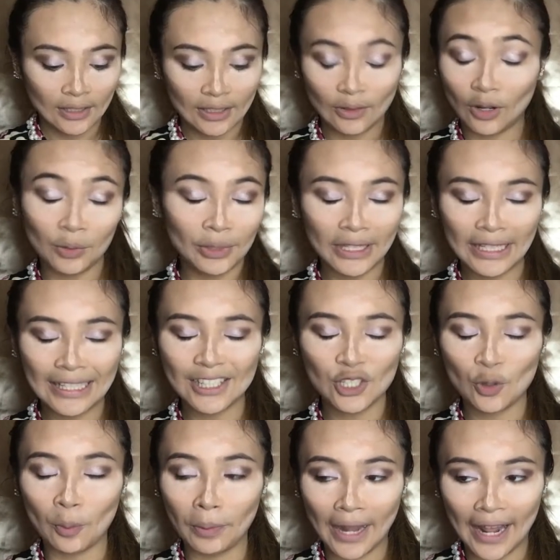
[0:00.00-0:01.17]
Now all we need is
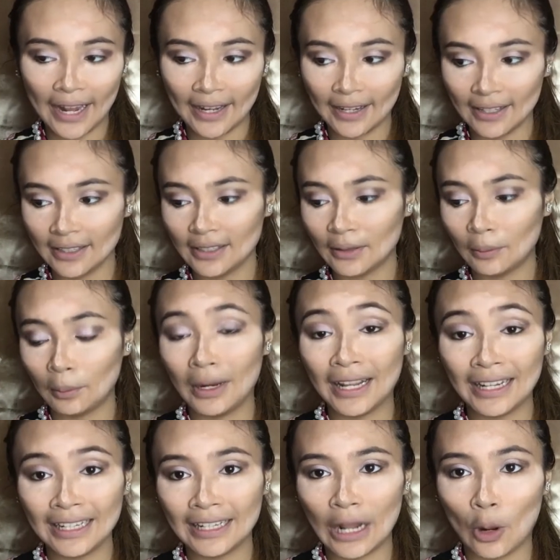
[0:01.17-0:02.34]
to blend,
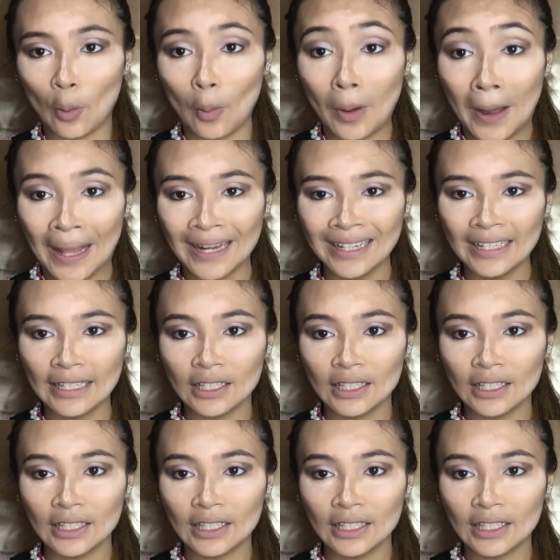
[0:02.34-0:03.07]
blend it out, blend